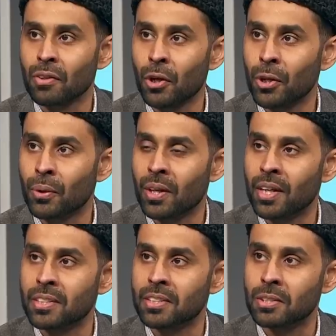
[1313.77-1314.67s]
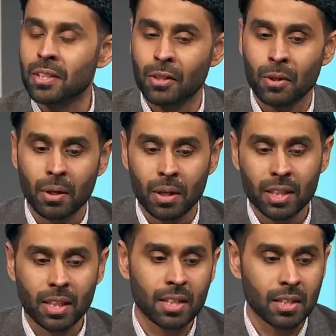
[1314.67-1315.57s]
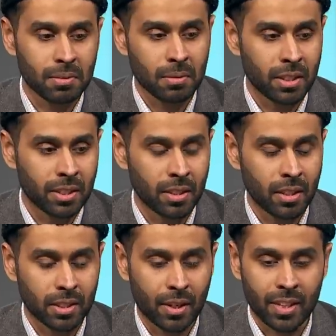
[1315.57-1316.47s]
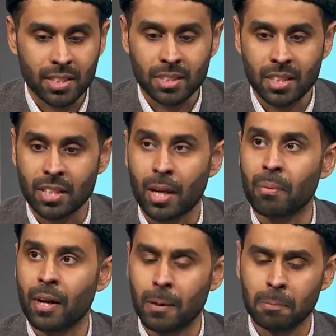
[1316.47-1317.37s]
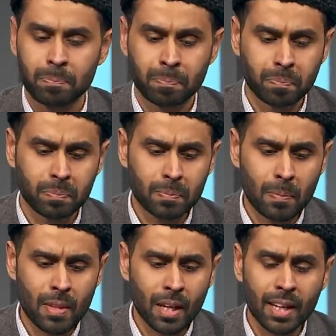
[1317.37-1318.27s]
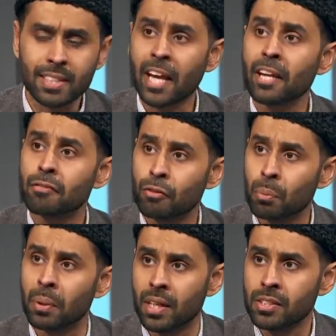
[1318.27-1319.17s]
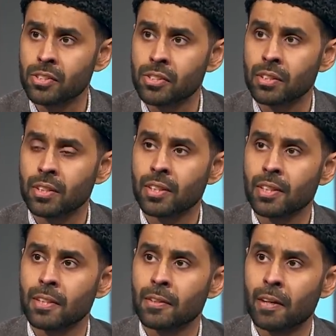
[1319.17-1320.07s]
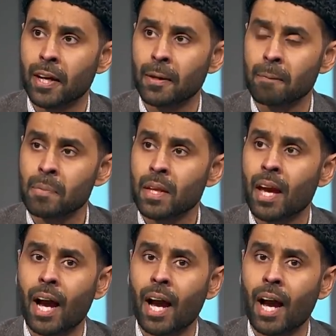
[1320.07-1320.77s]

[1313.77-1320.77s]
of the Holy Quran, you know, Allah Ta'ala did, uh, directs Hazrat Abraham, you take four birds, right? Yeah.